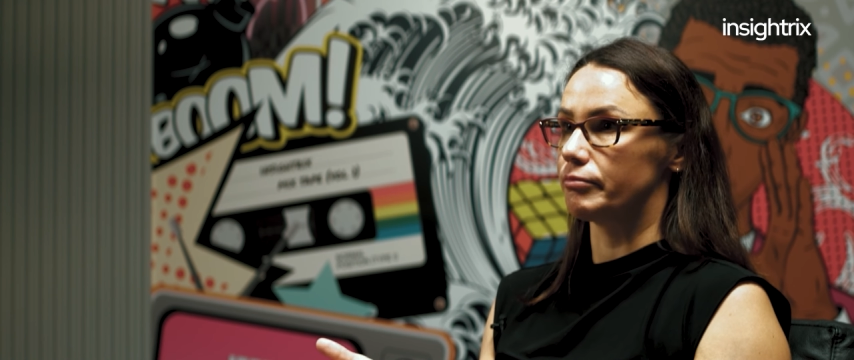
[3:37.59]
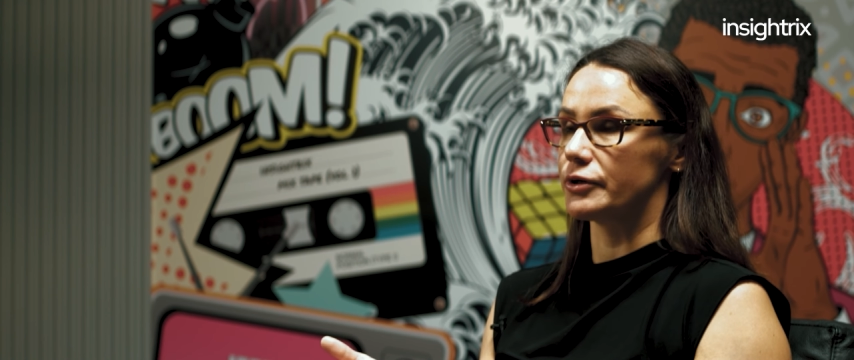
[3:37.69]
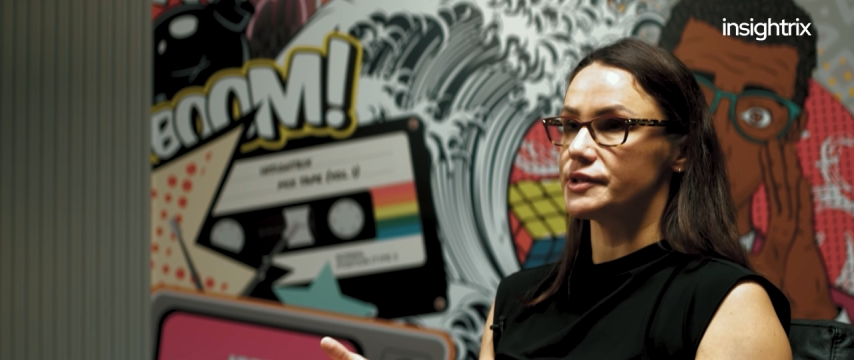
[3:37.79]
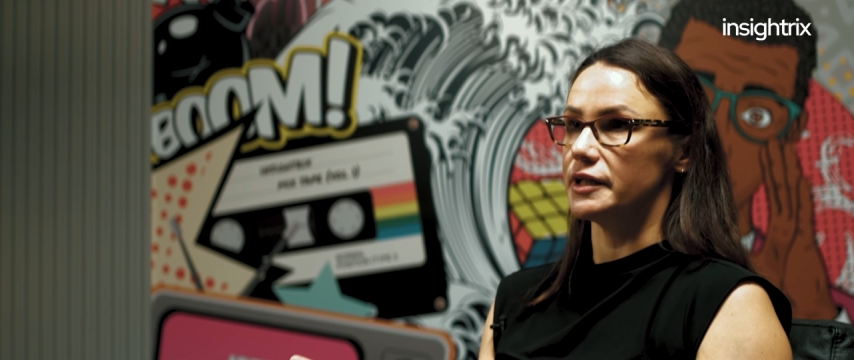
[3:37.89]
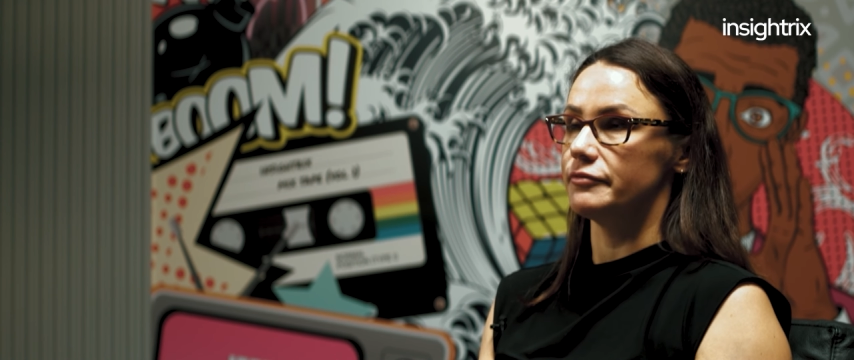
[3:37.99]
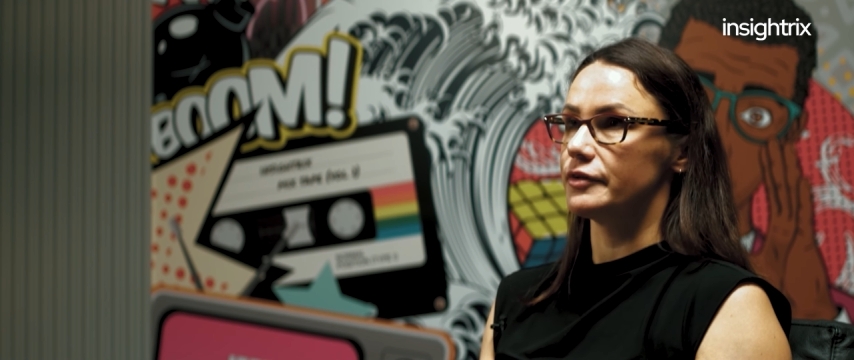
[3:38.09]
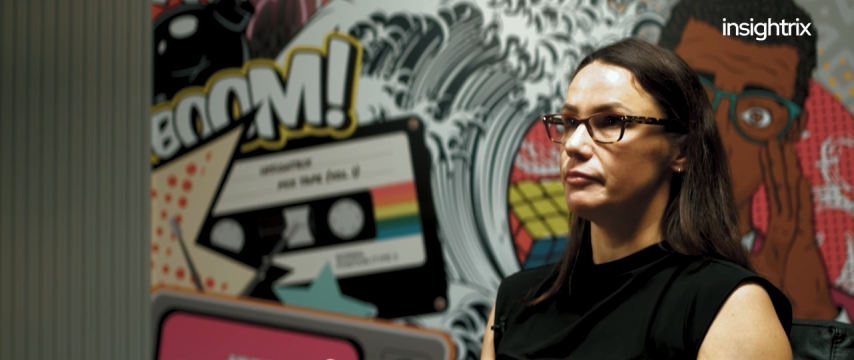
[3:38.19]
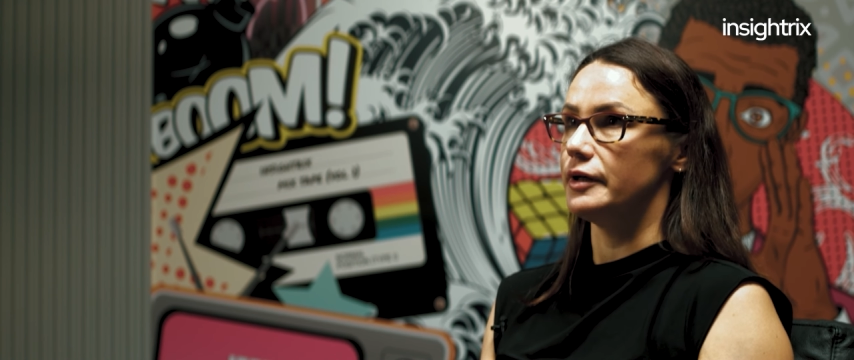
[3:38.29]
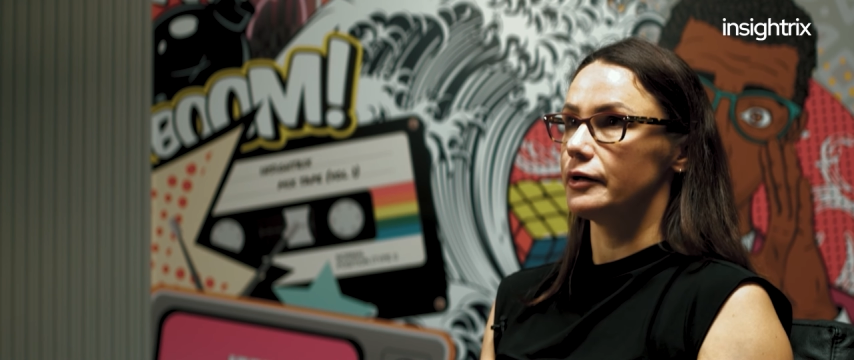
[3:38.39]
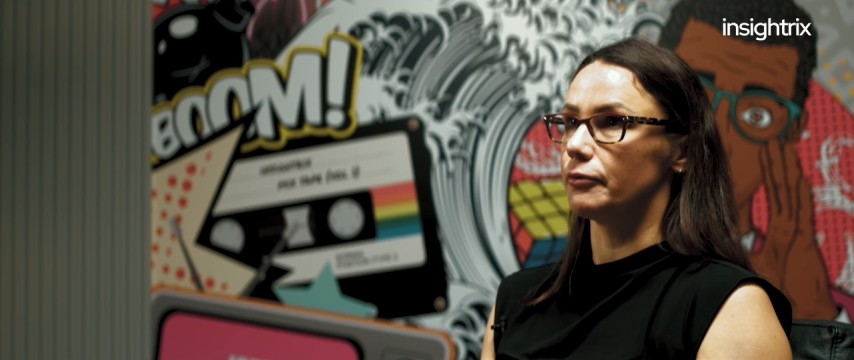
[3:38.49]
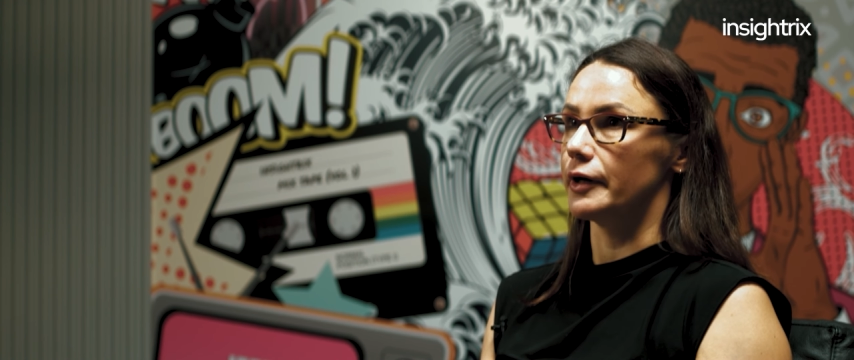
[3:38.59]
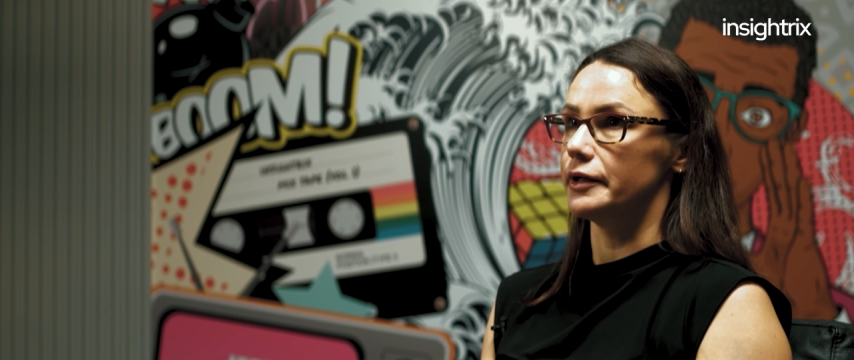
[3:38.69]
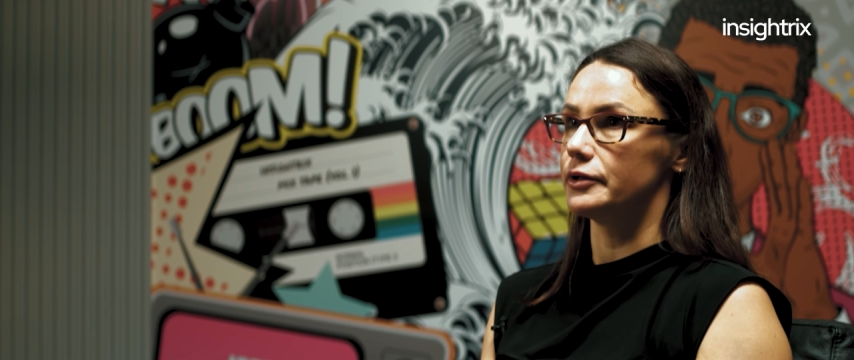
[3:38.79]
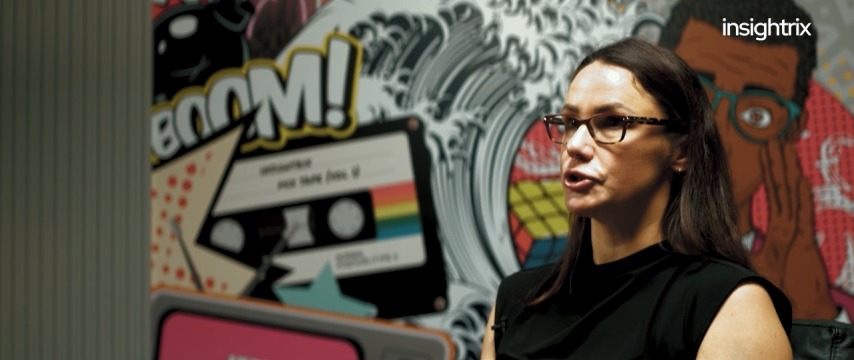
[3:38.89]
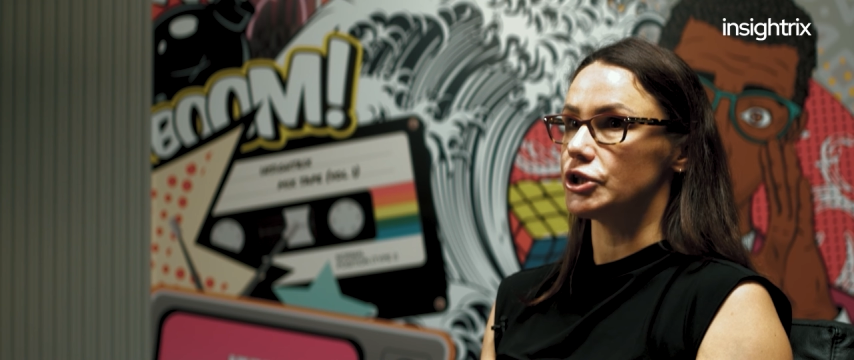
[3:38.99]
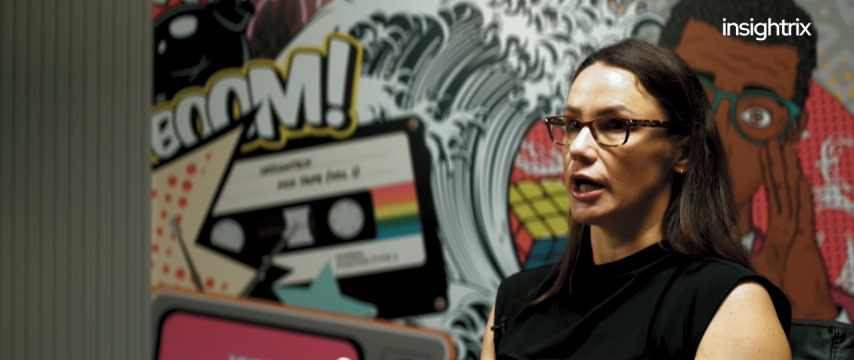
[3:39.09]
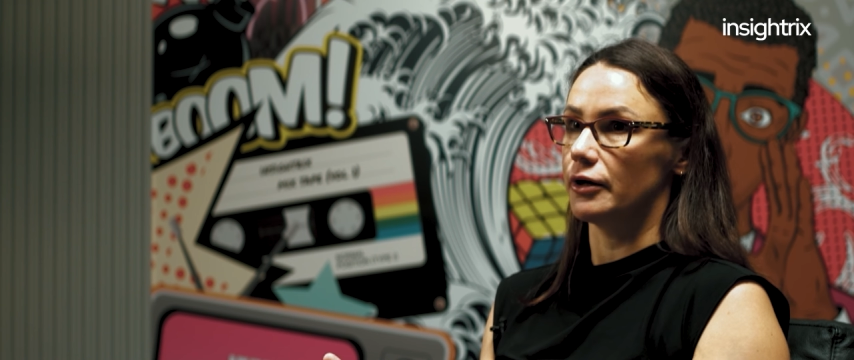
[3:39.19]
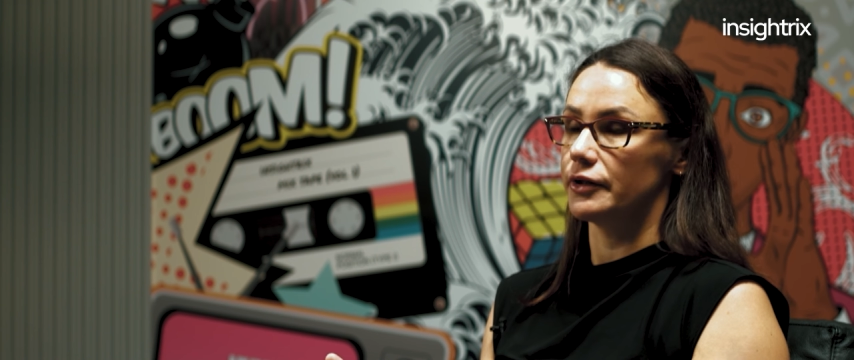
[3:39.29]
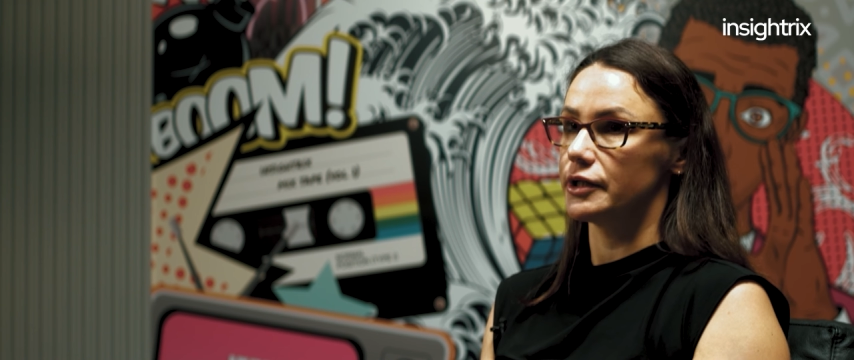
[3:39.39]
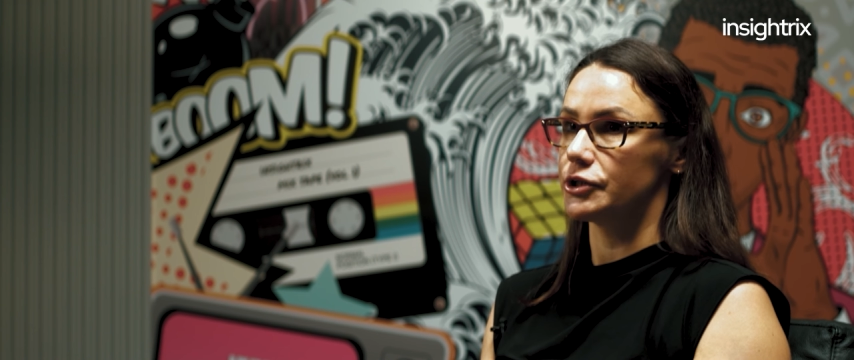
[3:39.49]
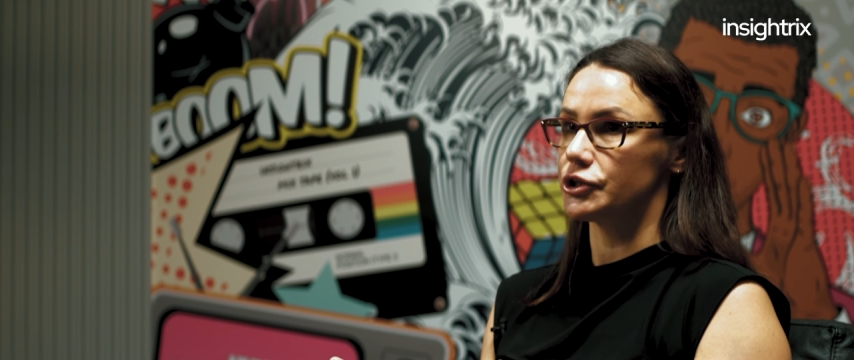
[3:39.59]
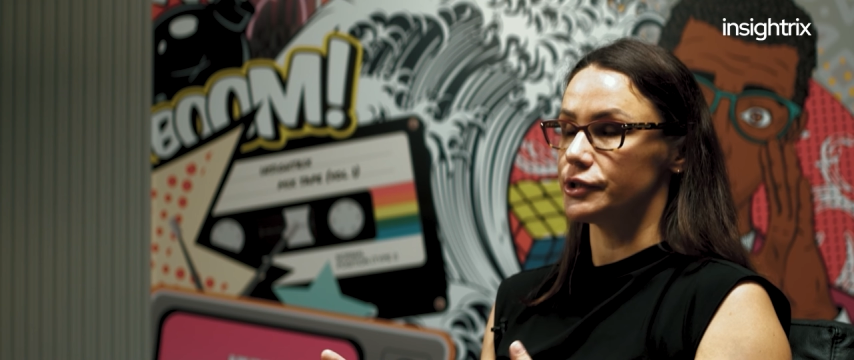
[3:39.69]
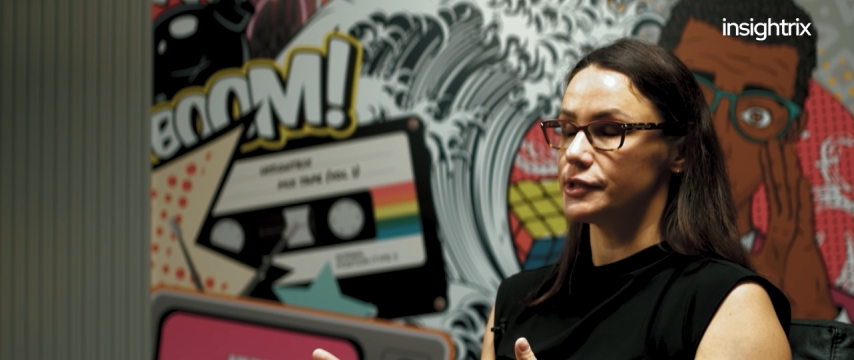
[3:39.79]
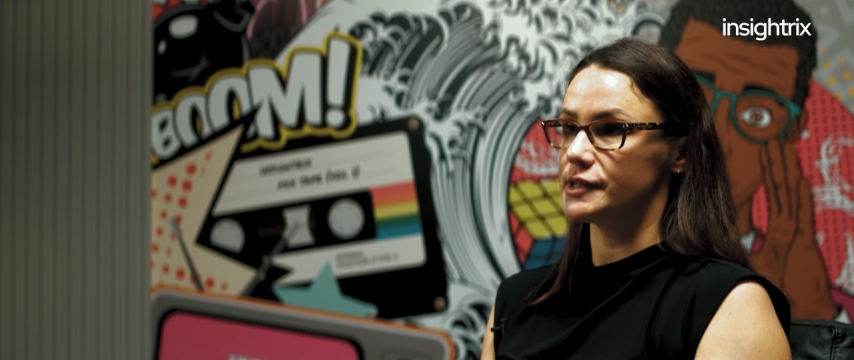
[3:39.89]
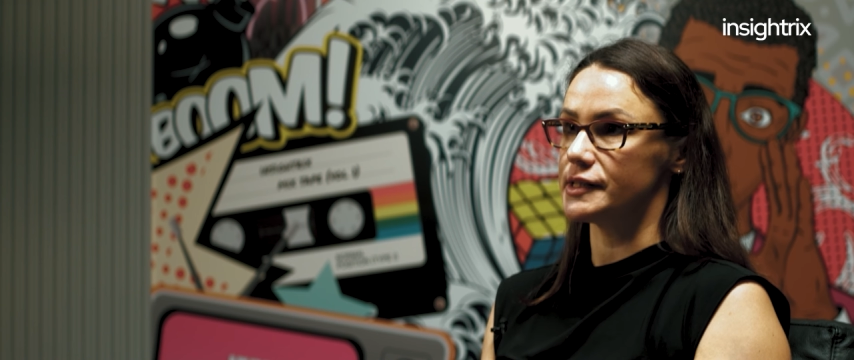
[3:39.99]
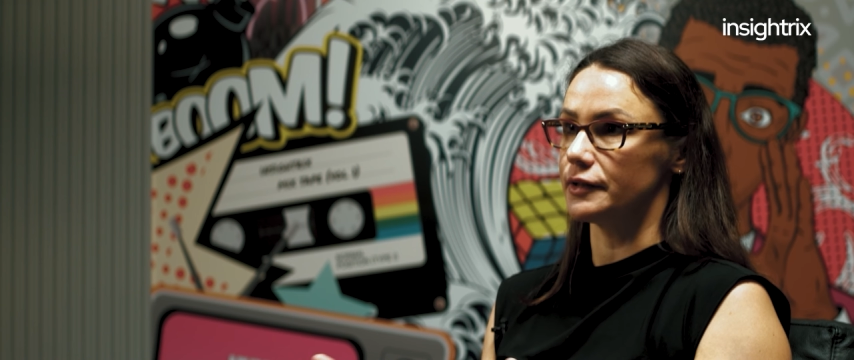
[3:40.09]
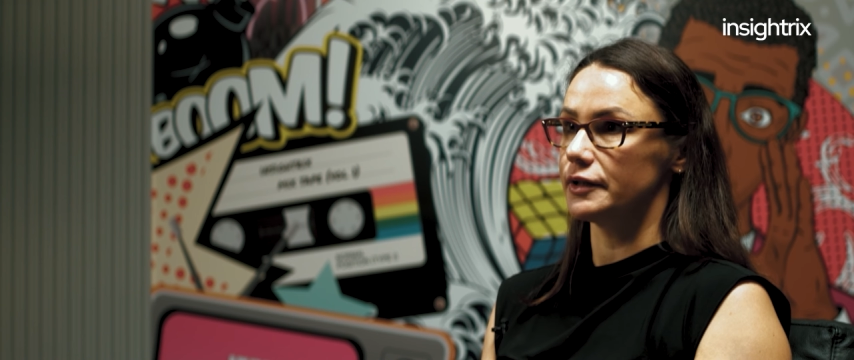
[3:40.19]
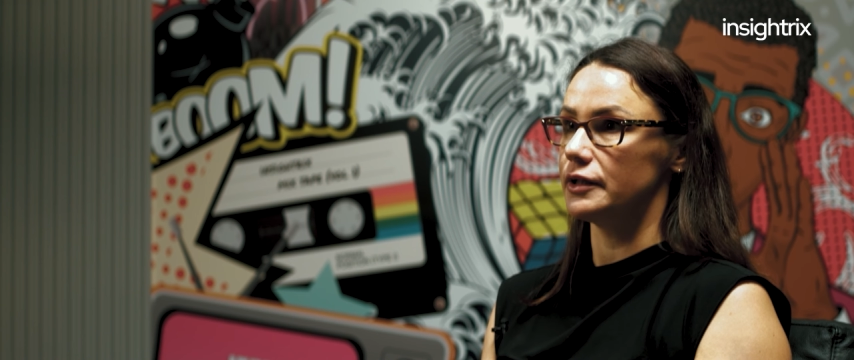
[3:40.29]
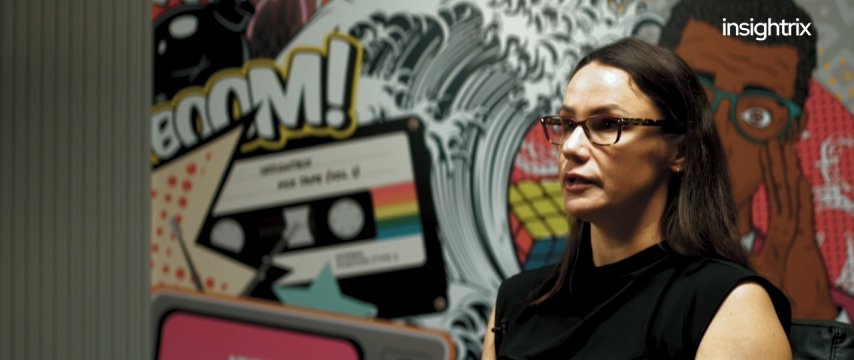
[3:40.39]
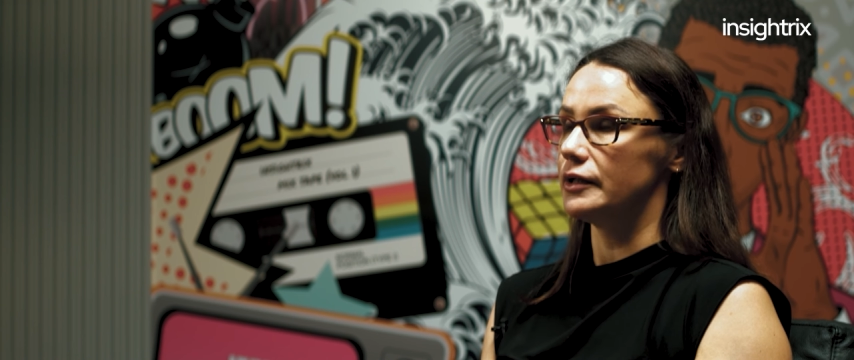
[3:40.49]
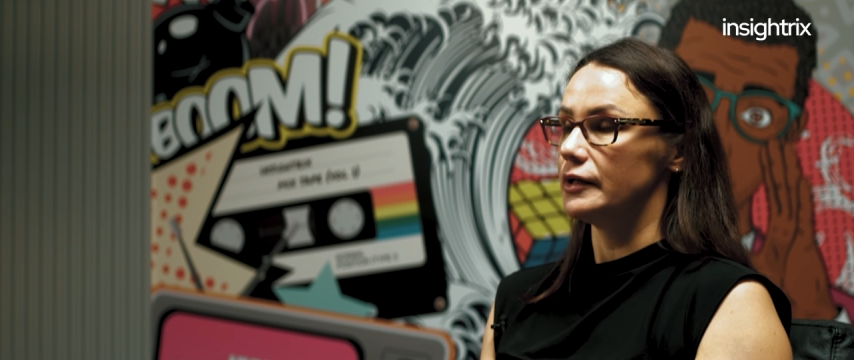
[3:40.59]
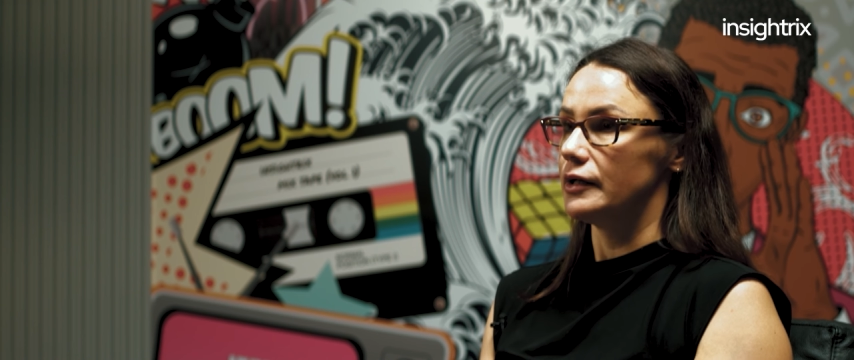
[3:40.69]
perceived to be quite childish and silly